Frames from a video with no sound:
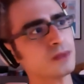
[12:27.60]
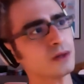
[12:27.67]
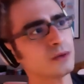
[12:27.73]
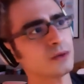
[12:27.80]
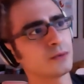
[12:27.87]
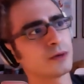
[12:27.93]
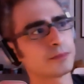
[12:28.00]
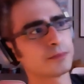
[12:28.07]

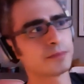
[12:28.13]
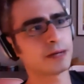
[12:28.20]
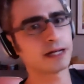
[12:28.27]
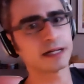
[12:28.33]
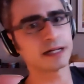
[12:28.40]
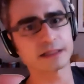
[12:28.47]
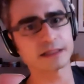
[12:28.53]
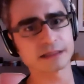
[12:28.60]
with
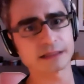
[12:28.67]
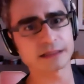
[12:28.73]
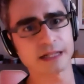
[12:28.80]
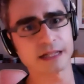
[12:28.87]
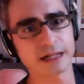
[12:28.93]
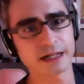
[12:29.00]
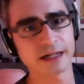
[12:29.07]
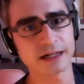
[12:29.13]
Buckets,
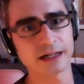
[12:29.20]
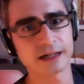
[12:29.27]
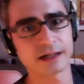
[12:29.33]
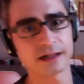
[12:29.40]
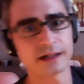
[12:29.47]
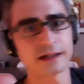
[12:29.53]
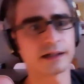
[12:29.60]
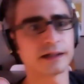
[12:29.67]

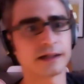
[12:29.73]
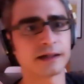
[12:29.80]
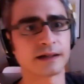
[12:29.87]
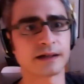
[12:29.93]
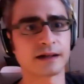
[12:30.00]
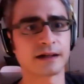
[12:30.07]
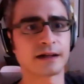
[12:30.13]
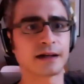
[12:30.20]
I
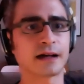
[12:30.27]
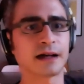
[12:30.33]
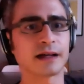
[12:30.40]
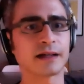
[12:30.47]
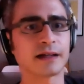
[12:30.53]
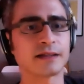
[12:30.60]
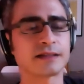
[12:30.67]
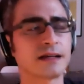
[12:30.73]

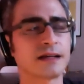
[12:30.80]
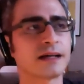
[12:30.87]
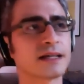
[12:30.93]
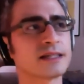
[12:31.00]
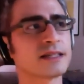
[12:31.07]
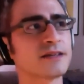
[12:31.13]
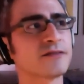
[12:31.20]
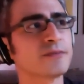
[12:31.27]

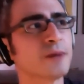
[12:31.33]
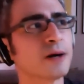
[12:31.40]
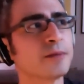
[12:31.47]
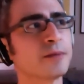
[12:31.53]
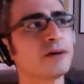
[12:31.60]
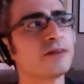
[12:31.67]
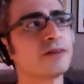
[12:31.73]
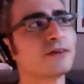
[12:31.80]
can say from our
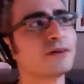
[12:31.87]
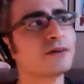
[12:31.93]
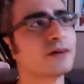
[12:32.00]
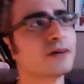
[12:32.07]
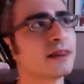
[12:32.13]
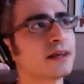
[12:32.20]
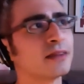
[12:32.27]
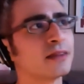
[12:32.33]
point of view,
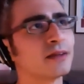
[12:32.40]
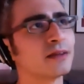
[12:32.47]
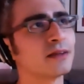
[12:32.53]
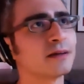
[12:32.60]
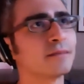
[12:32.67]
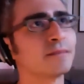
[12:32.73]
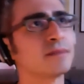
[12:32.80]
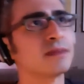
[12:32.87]
I think
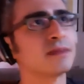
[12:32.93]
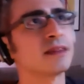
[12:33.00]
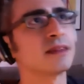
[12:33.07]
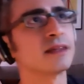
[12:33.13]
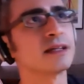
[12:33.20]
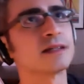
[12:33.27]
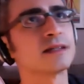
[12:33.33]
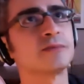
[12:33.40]
the
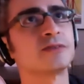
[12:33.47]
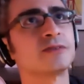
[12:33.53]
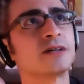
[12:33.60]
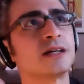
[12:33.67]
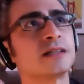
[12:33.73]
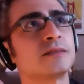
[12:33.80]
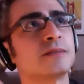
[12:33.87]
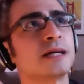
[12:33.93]
things I'm
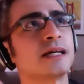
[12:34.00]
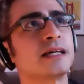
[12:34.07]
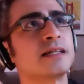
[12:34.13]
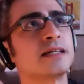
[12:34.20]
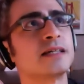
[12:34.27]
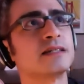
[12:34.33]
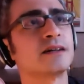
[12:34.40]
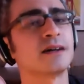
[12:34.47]
trying to make
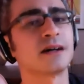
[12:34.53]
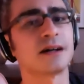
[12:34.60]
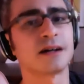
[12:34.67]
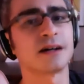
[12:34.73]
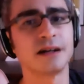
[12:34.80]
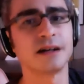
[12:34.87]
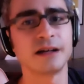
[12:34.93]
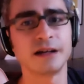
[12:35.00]
easy
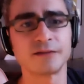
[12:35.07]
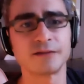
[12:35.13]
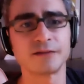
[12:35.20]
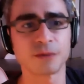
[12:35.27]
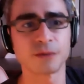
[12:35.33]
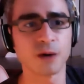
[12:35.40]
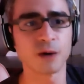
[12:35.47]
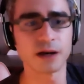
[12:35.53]
are,
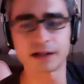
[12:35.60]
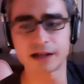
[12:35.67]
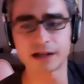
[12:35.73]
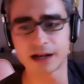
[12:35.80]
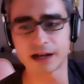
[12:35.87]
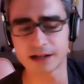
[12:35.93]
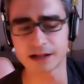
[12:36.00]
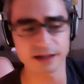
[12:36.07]
for one,
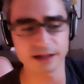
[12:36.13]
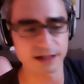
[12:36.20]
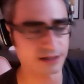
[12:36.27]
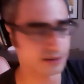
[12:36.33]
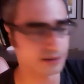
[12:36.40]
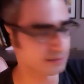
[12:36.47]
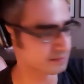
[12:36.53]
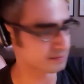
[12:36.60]

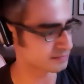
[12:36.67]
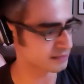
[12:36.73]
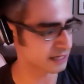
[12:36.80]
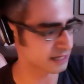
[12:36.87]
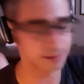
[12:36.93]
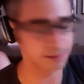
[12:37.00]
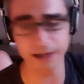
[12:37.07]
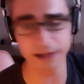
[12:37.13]
custom
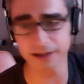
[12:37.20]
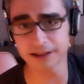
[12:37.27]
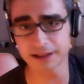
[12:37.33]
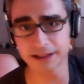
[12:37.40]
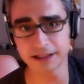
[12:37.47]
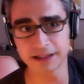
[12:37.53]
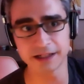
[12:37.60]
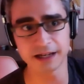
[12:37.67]
data
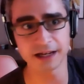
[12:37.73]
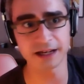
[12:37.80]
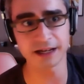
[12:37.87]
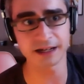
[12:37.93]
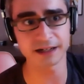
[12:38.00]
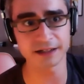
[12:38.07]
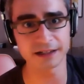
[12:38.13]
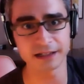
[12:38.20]
modeling,
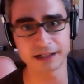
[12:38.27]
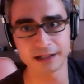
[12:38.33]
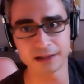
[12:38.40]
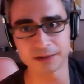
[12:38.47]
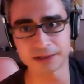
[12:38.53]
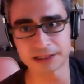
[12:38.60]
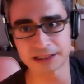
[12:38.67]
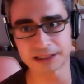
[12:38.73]
and
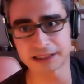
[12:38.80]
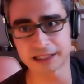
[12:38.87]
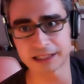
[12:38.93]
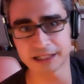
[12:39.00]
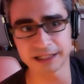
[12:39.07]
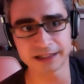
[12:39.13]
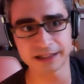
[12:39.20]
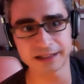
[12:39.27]
which is
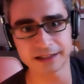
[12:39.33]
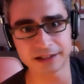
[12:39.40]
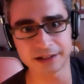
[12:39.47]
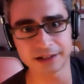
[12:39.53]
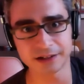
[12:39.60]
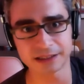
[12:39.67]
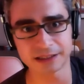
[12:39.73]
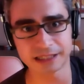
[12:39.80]
like
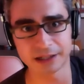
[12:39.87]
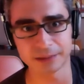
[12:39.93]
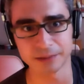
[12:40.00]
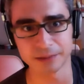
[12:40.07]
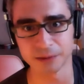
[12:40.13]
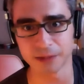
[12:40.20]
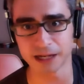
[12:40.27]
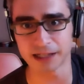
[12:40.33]
a
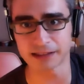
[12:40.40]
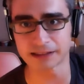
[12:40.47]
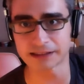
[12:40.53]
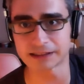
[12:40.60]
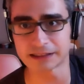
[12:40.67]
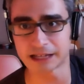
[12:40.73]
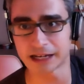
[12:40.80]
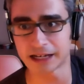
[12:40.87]
terrible way
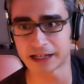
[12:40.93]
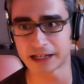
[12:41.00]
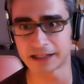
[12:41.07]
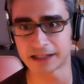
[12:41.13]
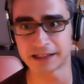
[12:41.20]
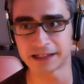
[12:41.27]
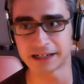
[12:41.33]
to say